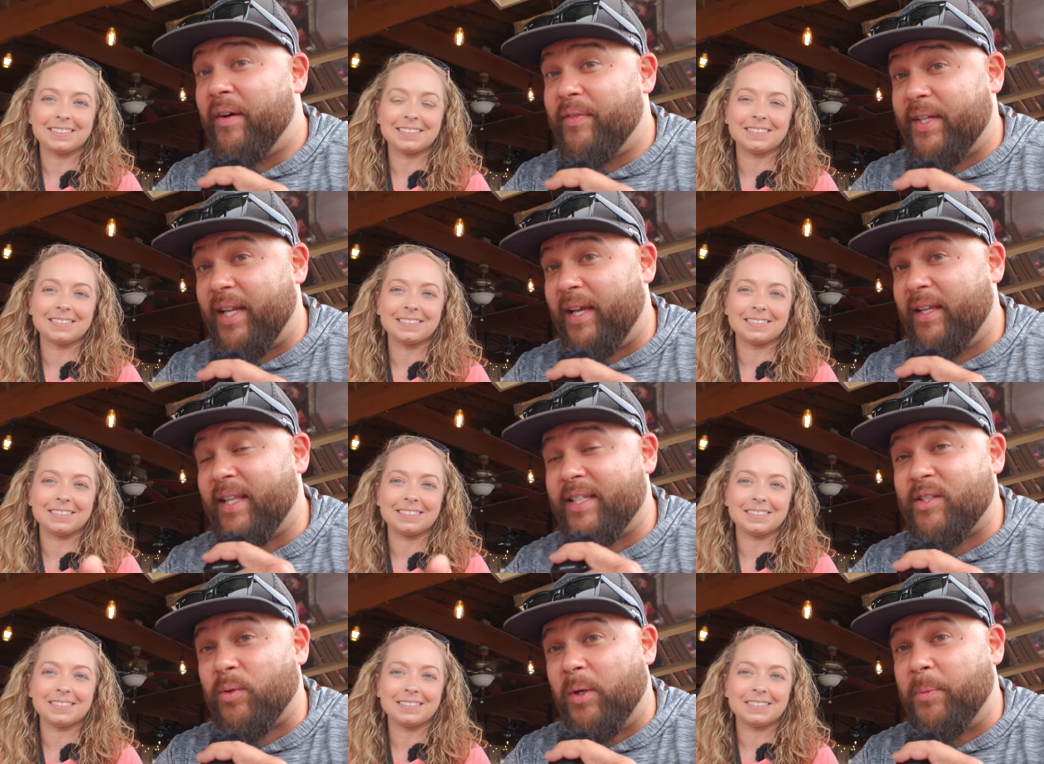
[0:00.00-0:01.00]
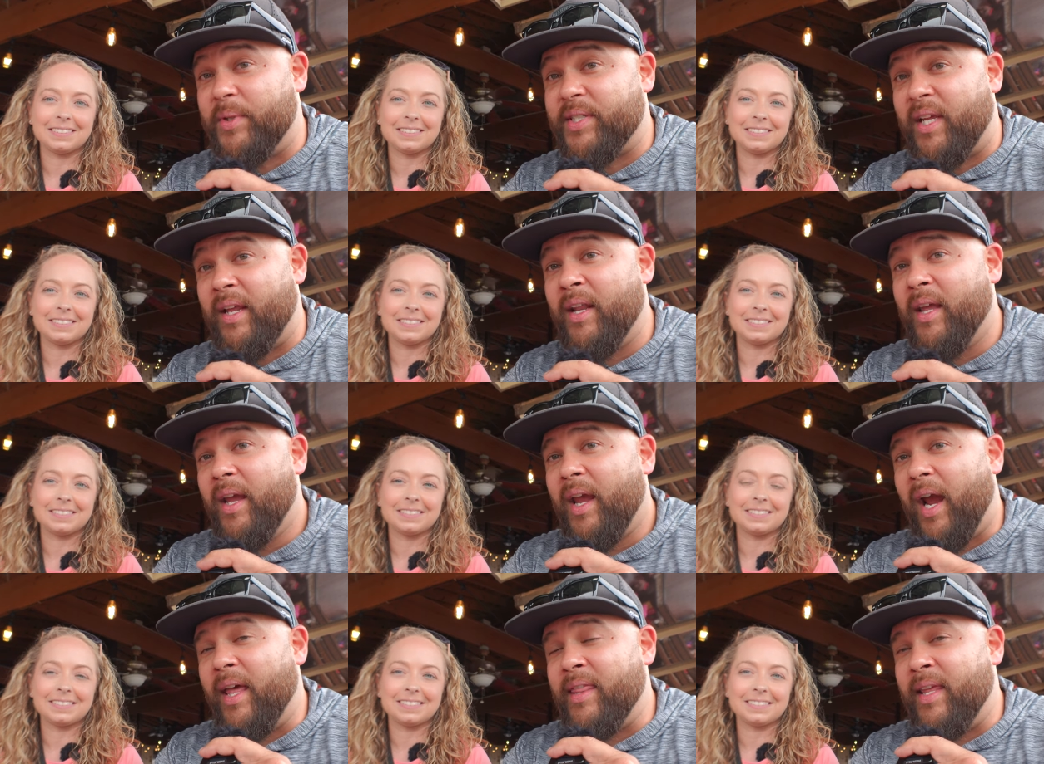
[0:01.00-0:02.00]
Speaker 1: every day that's 20%,
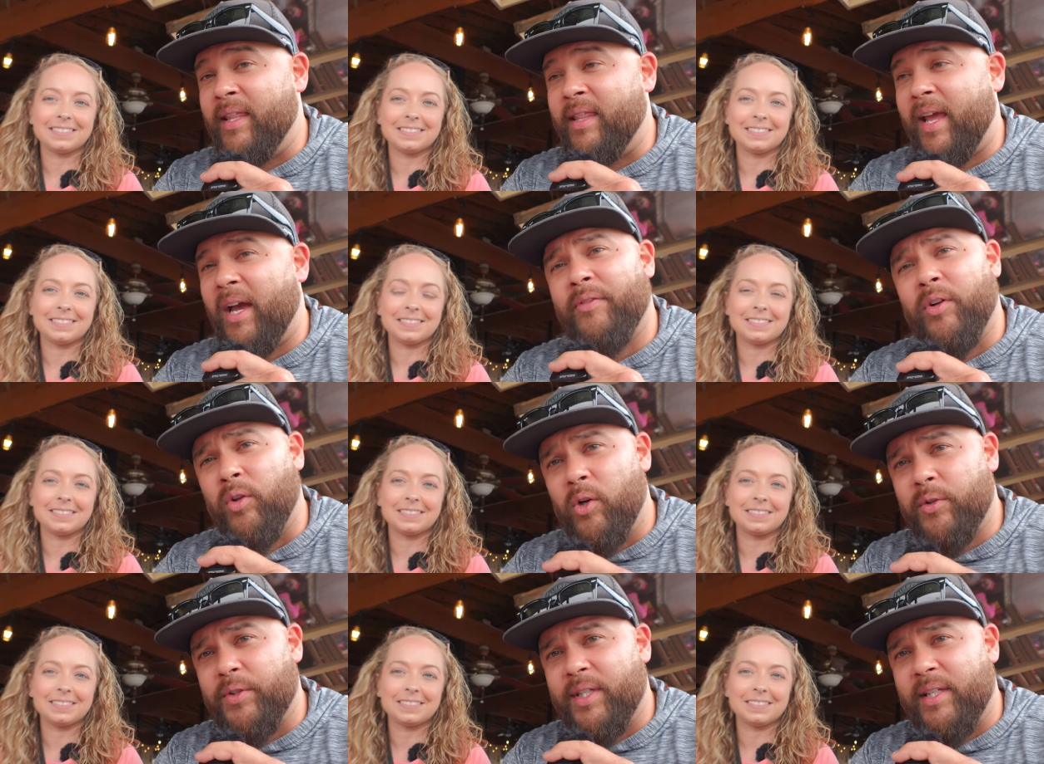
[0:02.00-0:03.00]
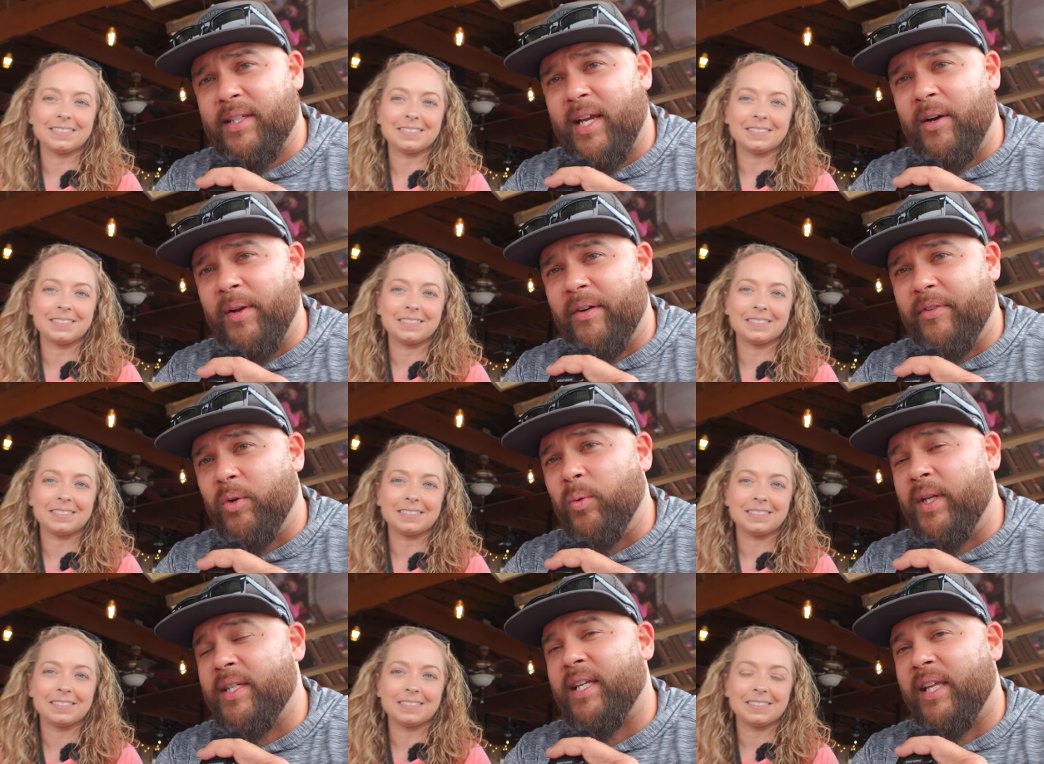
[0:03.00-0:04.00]
and then they have a locals discount every
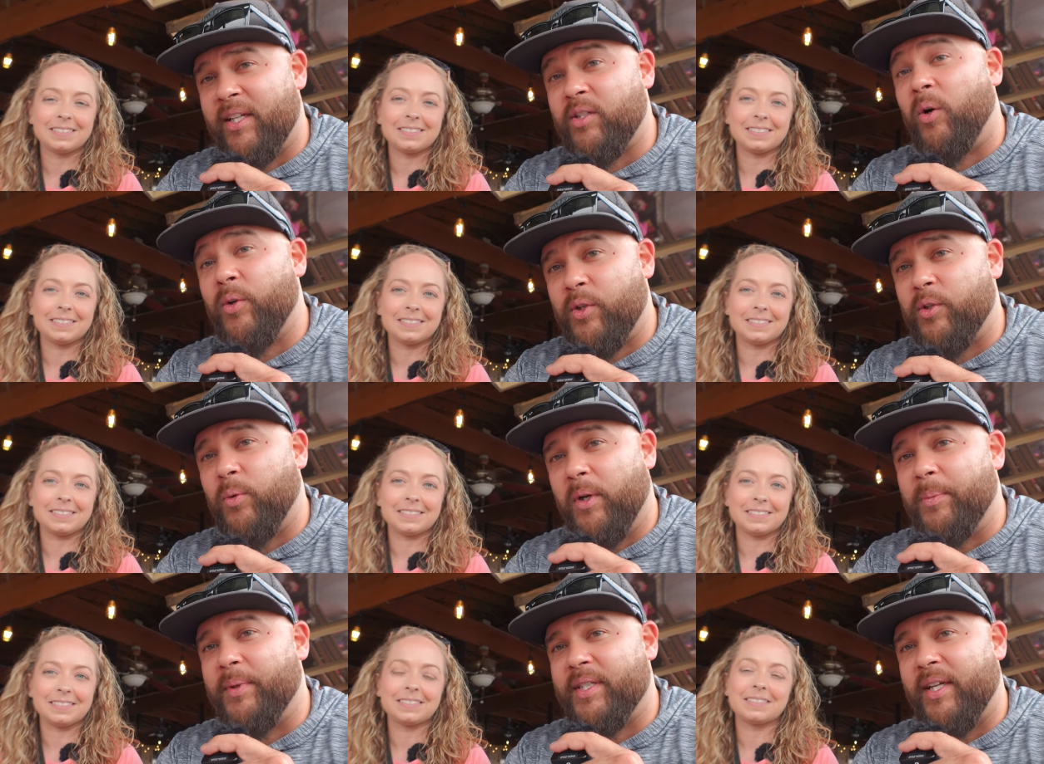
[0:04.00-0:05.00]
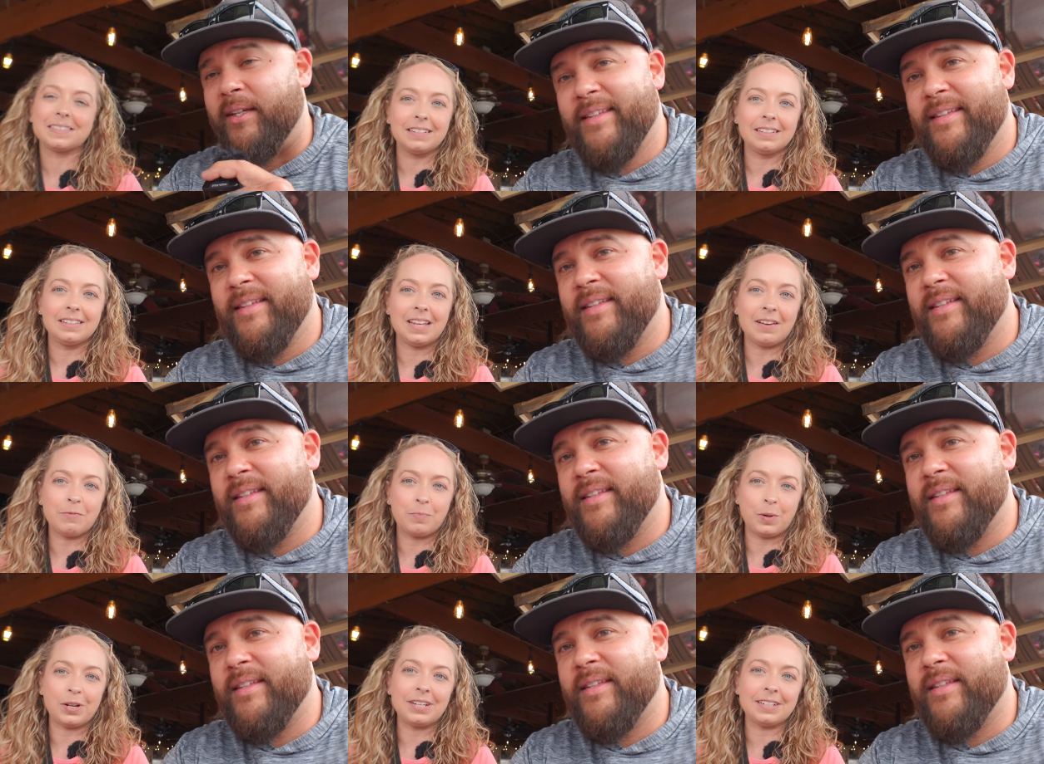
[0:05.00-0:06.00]
Wednesday that's also 20%.
Speaker 2: They have
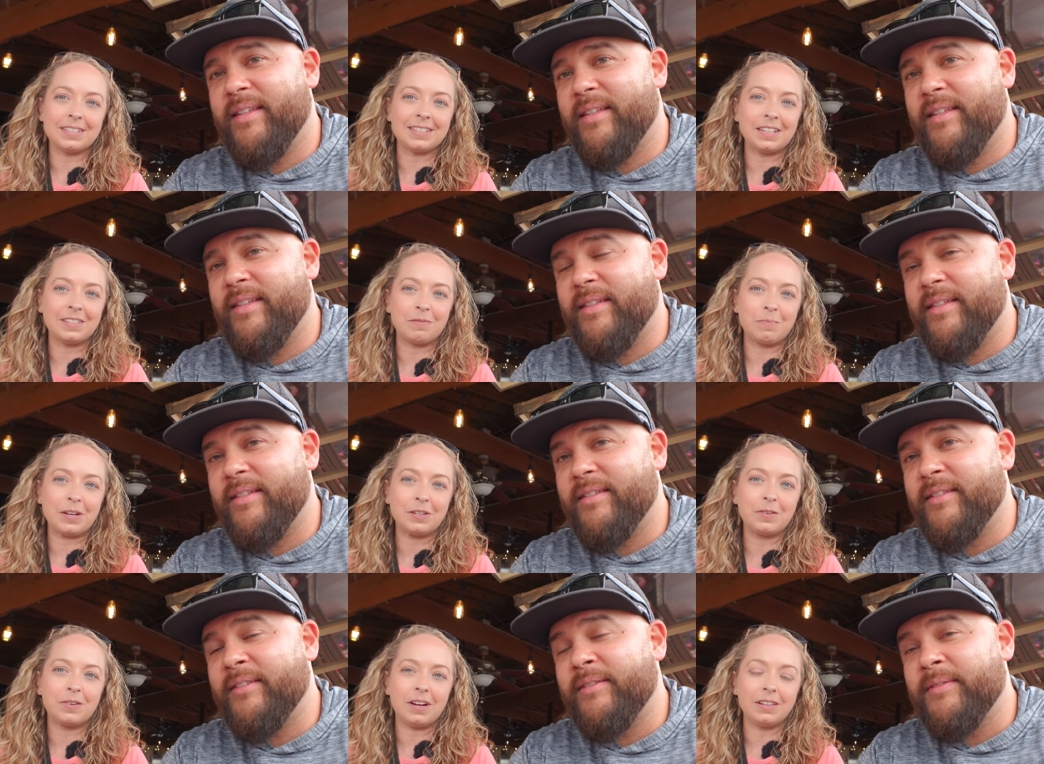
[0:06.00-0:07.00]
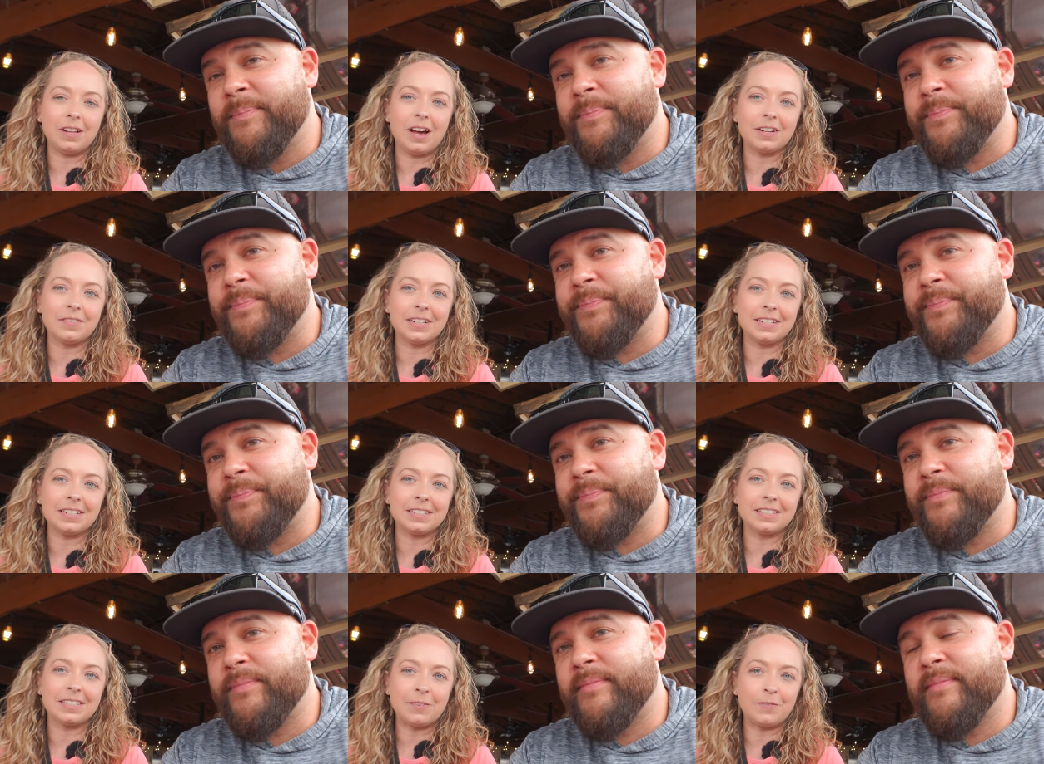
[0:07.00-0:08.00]
a pretty extensive menu. A lot of it
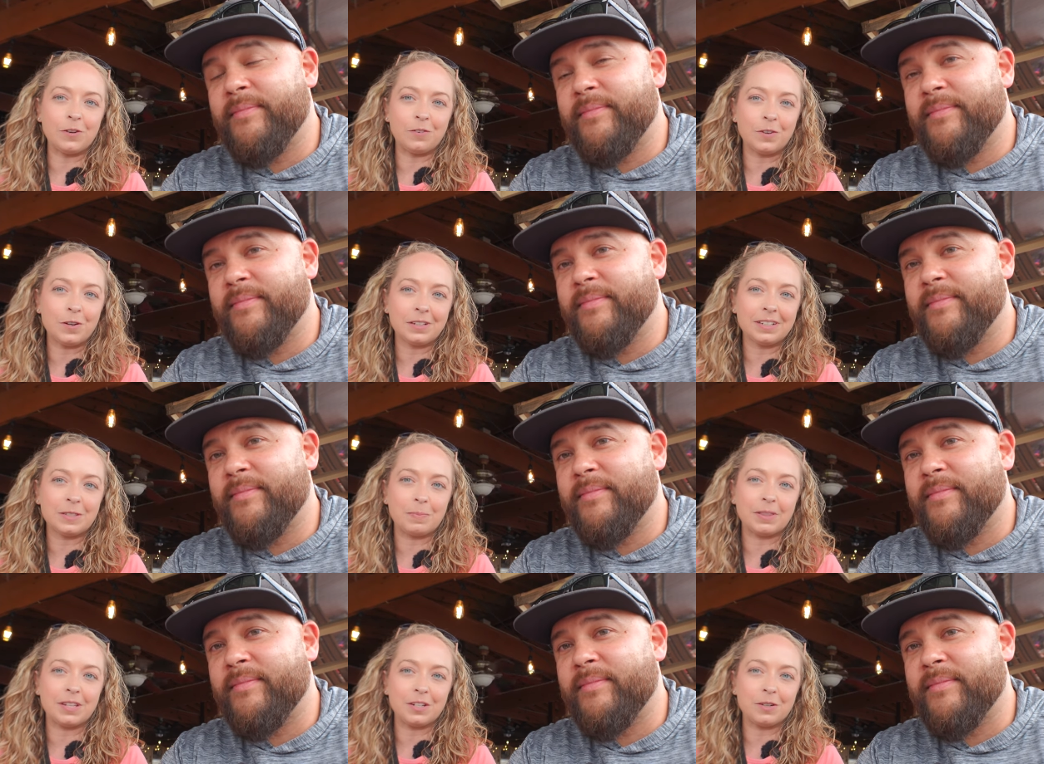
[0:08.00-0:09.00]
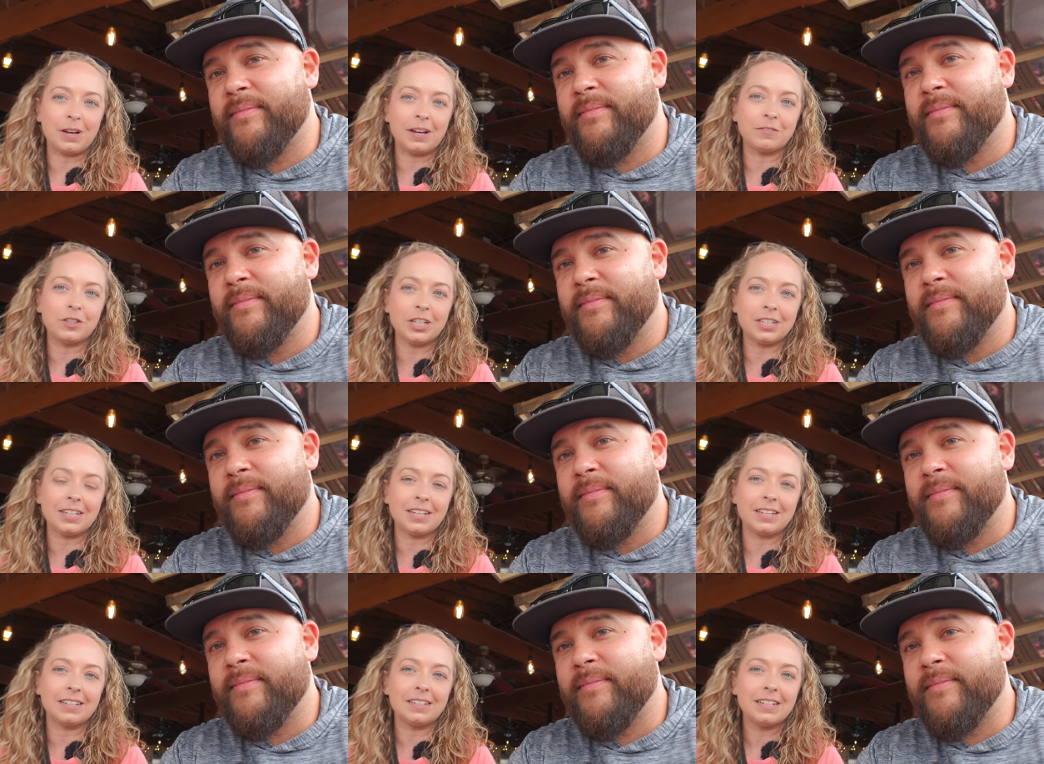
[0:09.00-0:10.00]
is seafood focused, but they do have
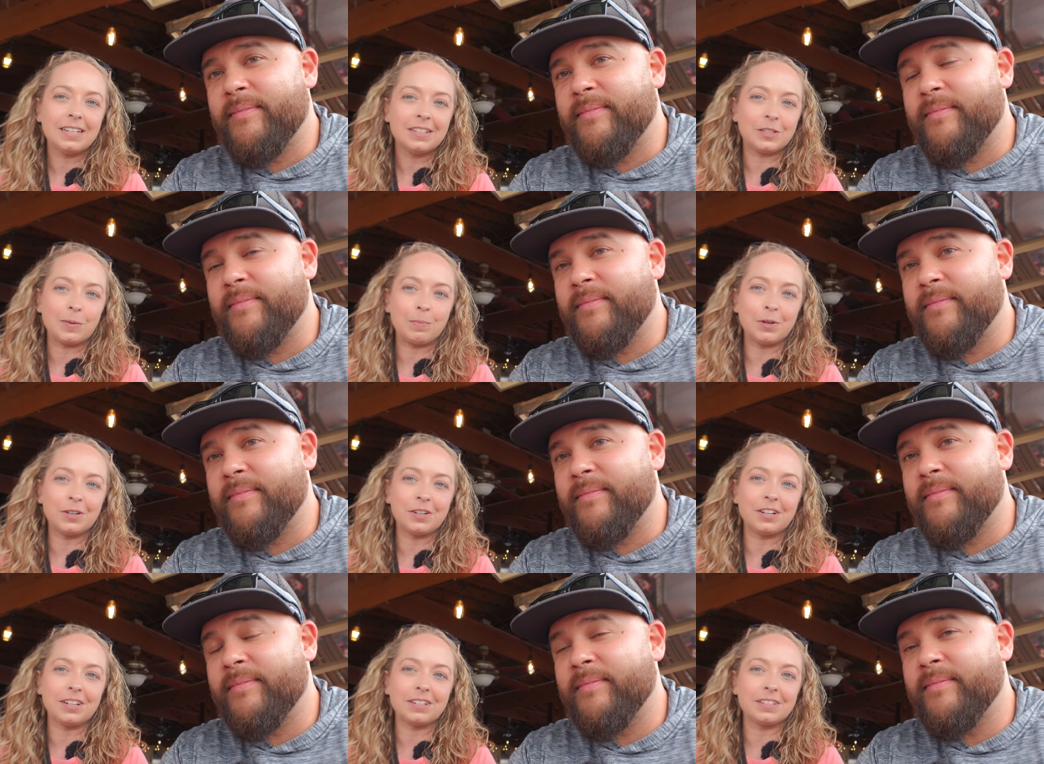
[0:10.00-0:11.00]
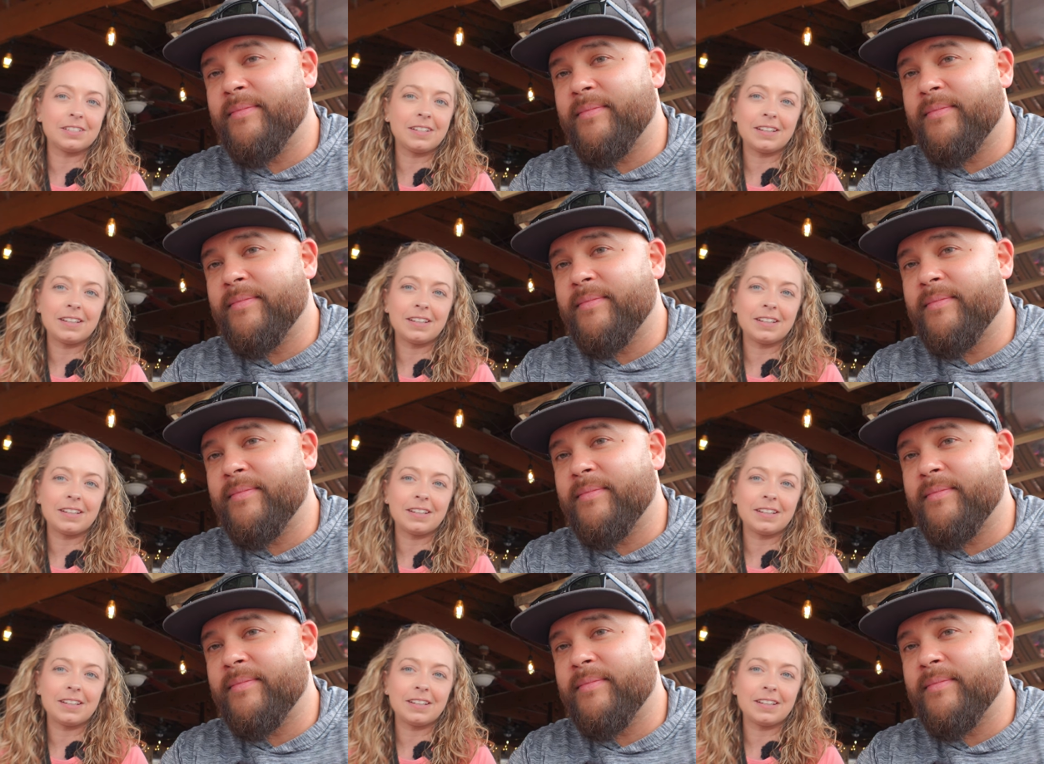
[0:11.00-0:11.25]
chicken, some burgers.